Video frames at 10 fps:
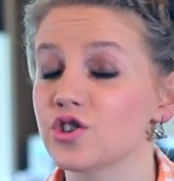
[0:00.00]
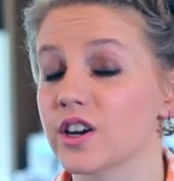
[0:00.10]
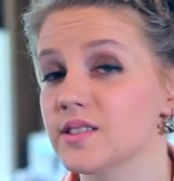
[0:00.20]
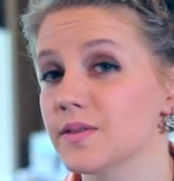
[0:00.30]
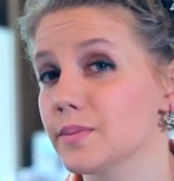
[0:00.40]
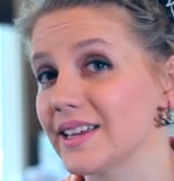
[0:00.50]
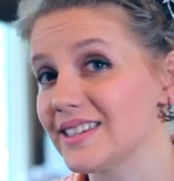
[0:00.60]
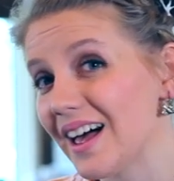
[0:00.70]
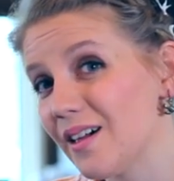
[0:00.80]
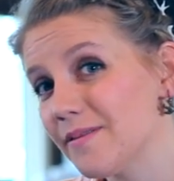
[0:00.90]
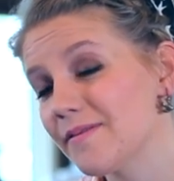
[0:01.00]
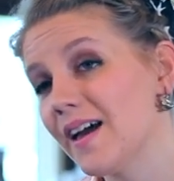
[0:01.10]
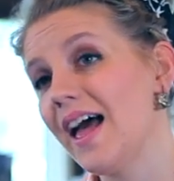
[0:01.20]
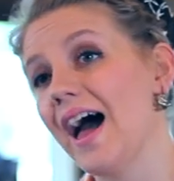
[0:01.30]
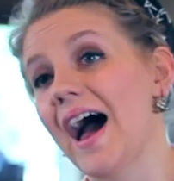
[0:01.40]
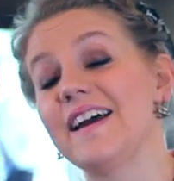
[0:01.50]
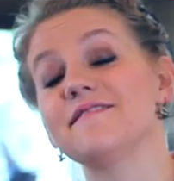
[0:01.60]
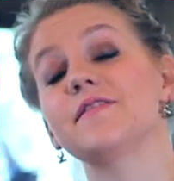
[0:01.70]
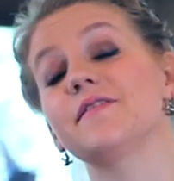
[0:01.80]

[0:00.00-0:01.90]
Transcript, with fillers: dress for myself, I have a